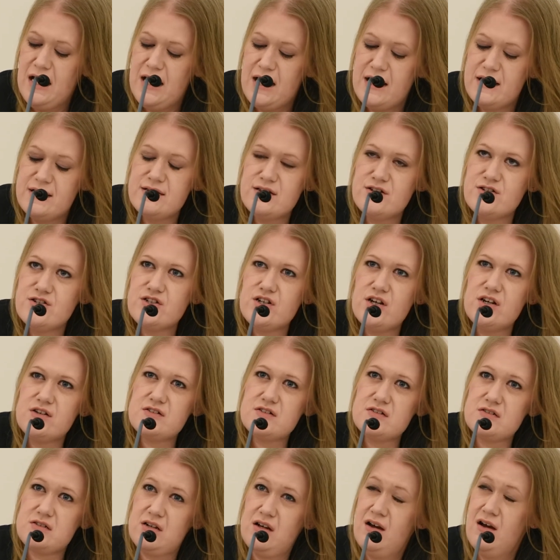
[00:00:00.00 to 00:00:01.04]
It isn't
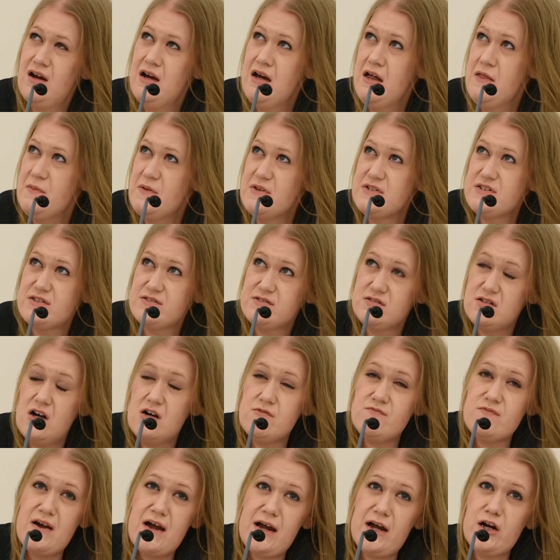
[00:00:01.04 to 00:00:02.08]
just, these are
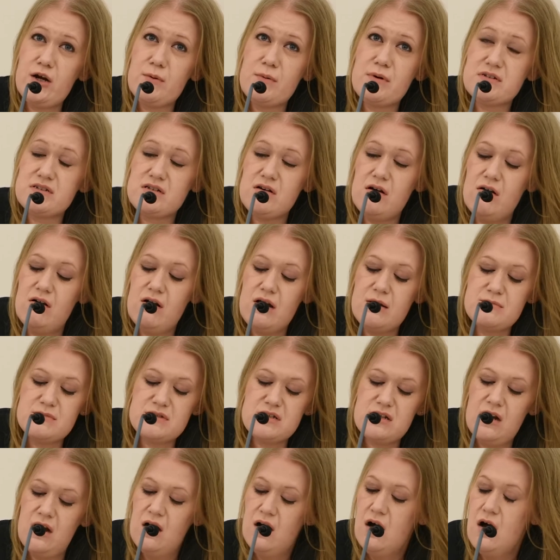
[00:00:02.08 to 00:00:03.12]
tough economic
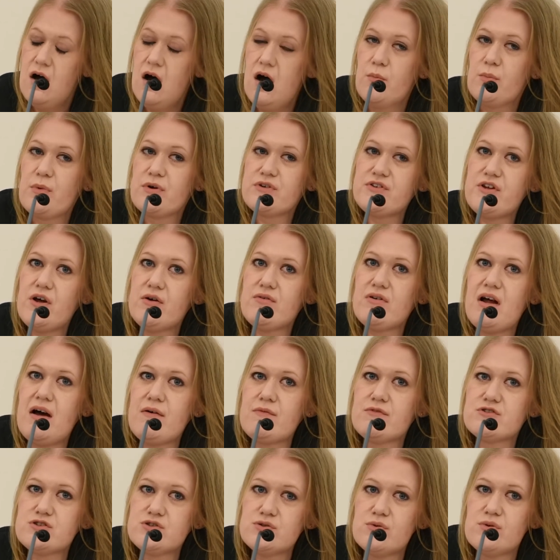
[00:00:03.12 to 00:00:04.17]
times and we don't
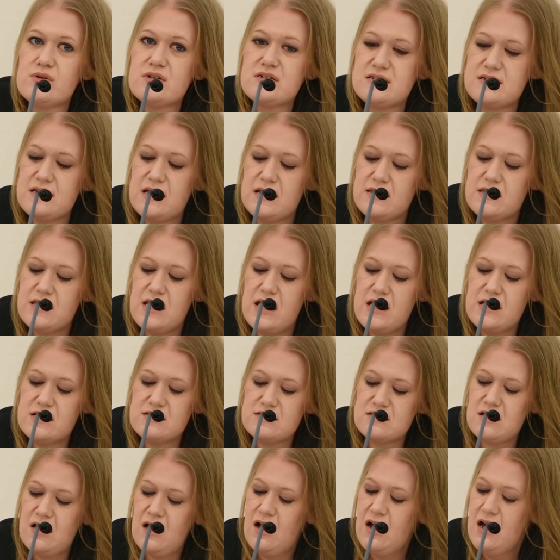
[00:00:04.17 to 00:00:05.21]
have a choice in
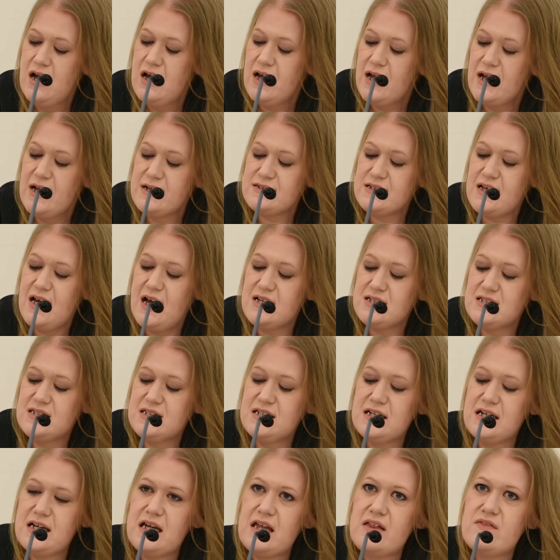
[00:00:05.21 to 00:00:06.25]
this. It's
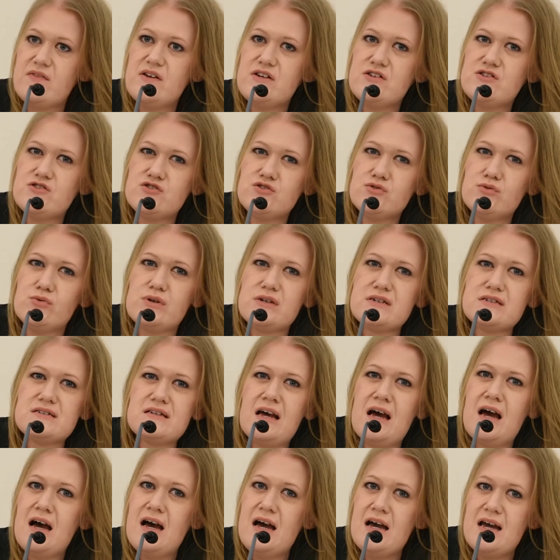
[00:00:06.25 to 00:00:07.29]
actually, this choice
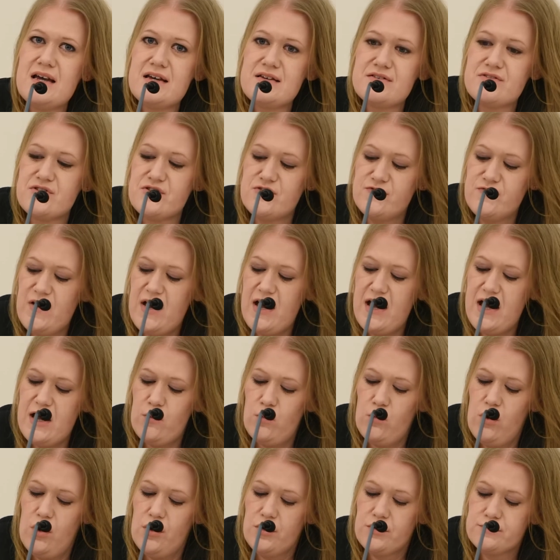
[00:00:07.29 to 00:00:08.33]
is the fair
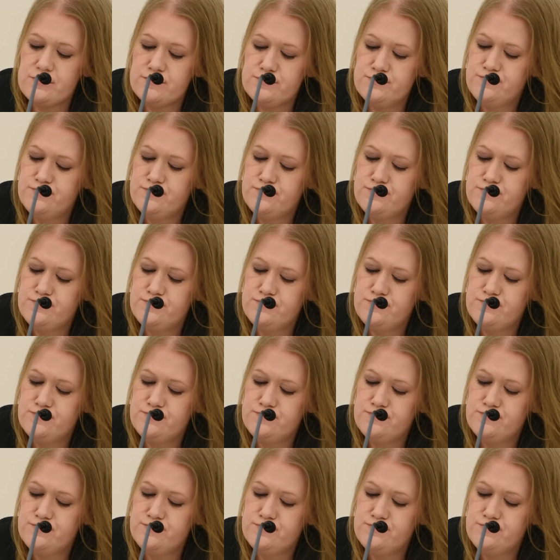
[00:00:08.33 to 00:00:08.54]
one.